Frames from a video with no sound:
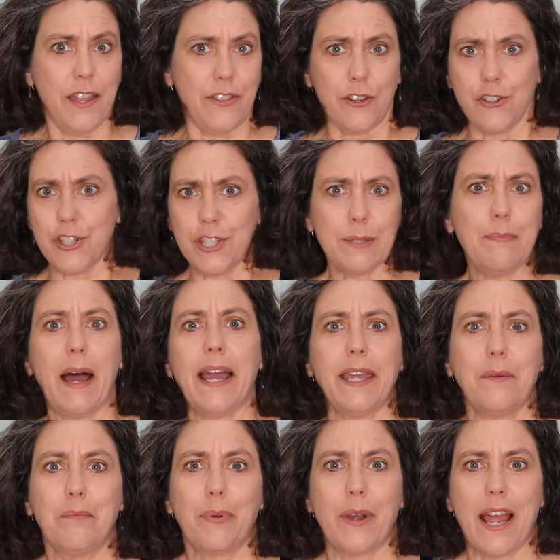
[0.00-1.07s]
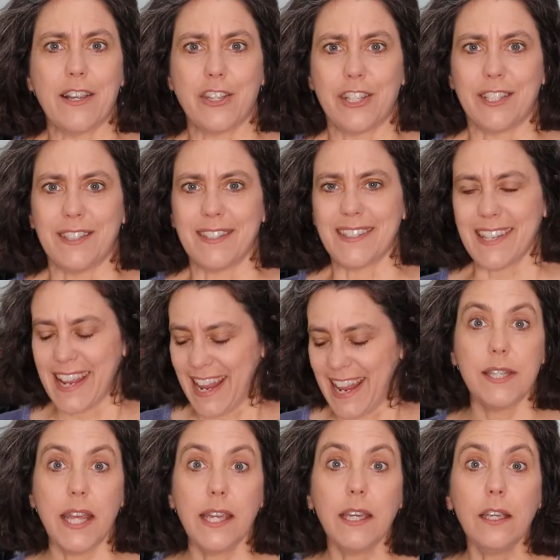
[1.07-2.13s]
They're just my impressions.
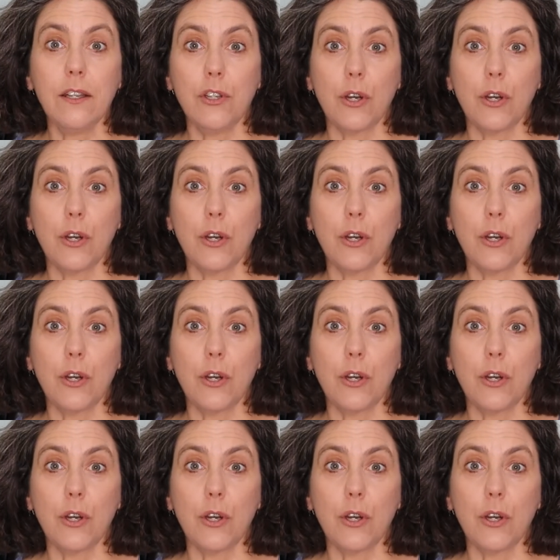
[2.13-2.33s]
Taking